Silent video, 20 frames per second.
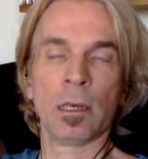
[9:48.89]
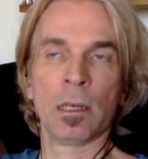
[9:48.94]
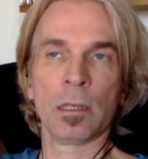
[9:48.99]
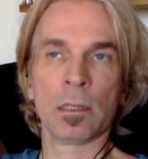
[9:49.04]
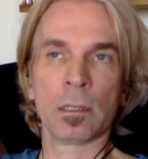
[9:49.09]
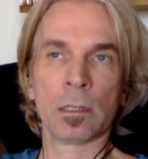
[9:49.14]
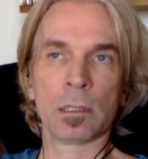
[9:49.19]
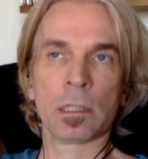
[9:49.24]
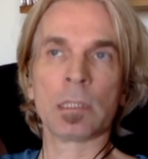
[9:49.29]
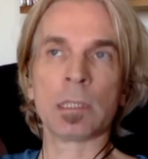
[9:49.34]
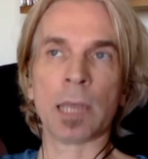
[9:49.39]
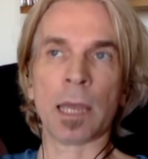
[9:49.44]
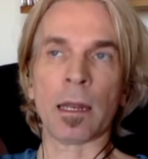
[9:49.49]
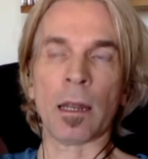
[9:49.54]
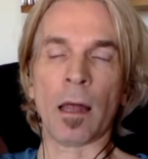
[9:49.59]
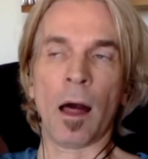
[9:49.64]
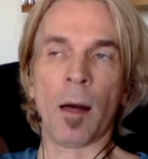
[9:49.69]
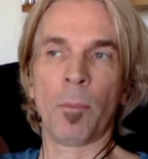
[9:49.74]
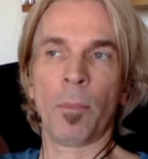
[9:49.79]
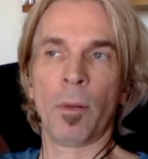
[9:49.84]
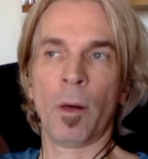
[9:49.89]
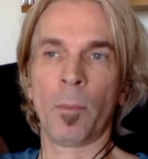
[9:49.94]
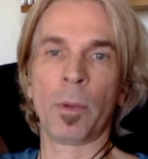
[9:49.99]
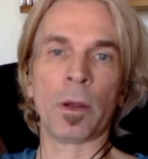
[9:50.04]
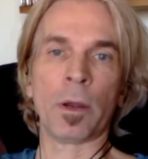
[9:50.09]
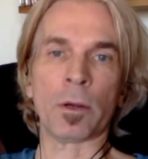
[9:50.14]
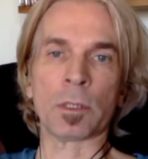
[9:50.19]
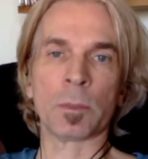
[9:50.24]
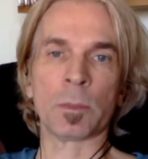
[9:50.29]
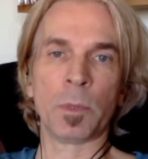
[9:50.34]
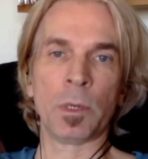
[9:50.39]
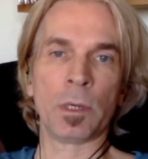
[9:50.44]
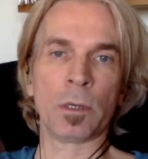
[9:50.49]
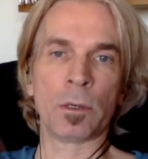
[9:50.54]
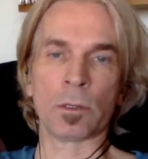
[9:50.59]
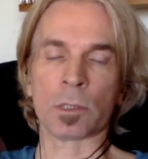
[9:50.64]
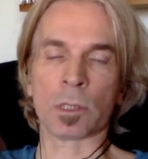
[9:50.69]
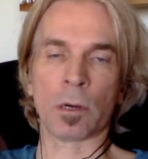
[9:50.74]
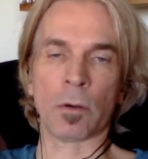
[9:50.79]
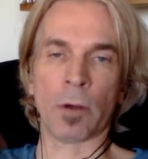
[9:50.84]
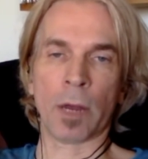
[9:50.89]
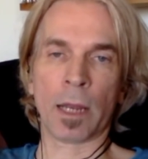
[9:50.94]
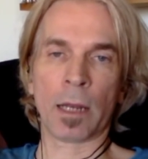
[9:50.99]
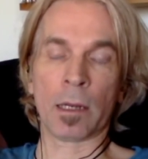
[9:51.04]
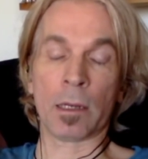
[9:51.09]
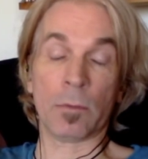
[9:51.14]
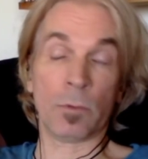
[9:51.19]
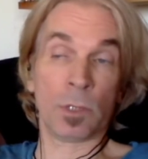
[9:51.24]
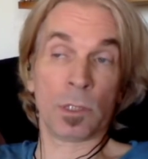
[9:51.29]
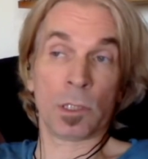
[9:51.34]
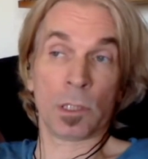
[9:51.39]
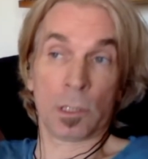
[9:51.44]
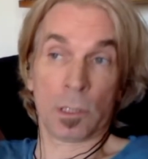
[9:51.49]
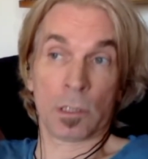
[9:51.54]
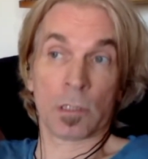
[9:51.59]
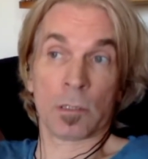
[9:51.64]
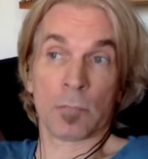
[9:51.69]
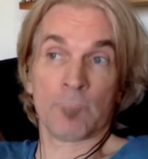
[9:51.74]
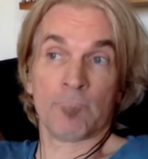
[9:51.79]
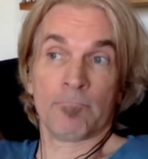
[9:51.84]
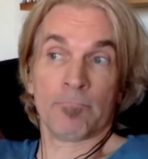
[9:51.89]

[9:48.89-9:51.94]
to set up a pair of speakers correctly, which is,